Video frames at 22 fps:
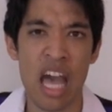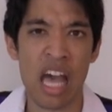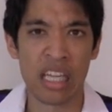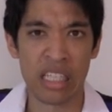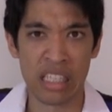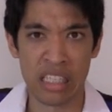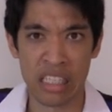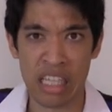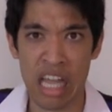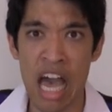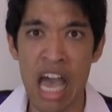
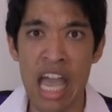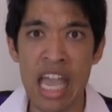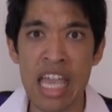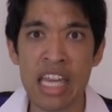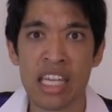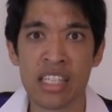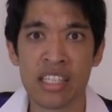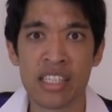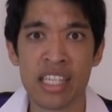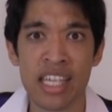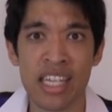lied
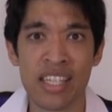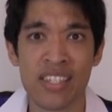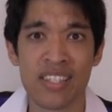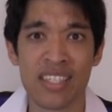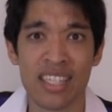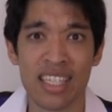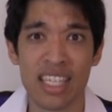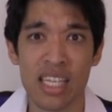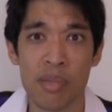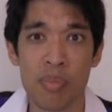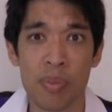in their
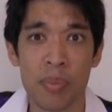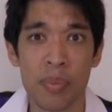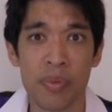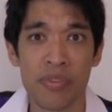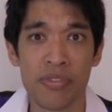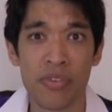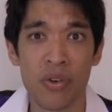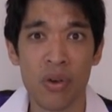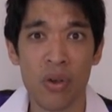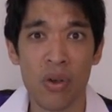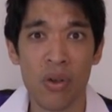sleep
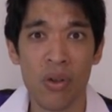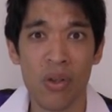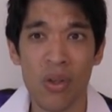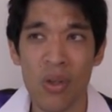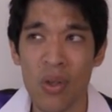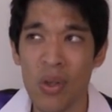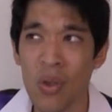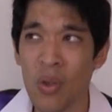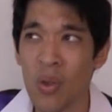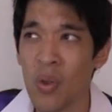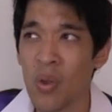before.
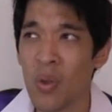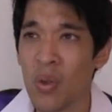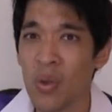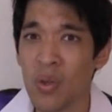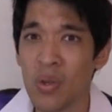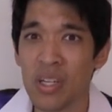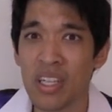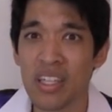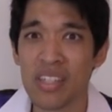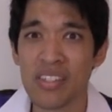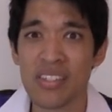Who
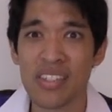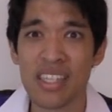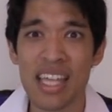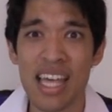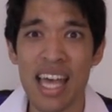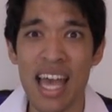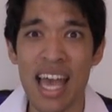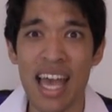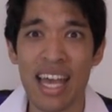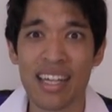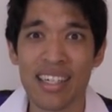does
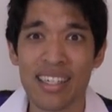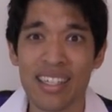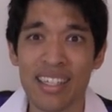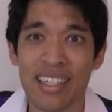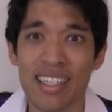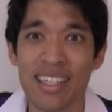that?